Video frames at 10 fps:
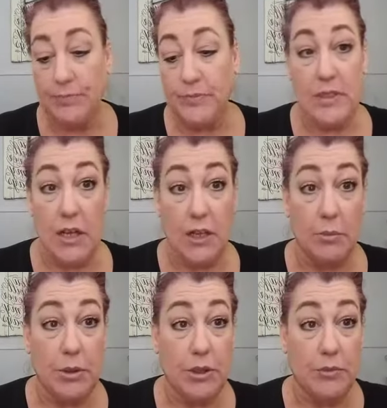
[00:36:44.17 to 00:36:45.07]
It's not
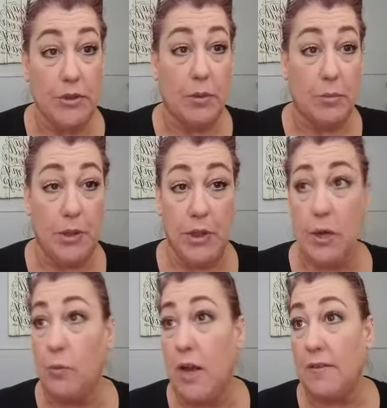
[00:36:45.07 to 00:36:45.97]
going to move. You're going to put it
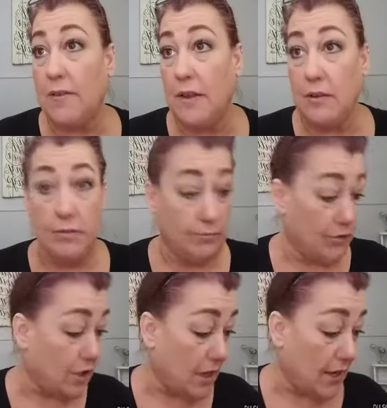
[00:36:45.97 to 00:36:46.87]
on once, and
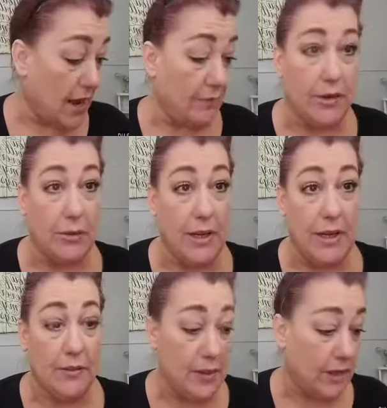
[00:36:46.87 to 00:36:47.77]
you're not going to have to do
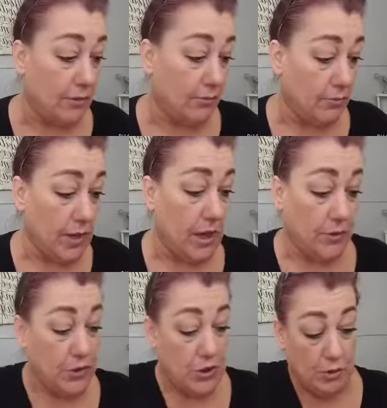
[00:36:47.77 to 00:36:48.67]
anything
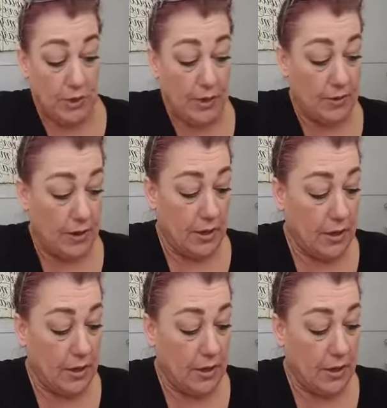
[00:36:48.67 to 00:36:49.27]
else to it.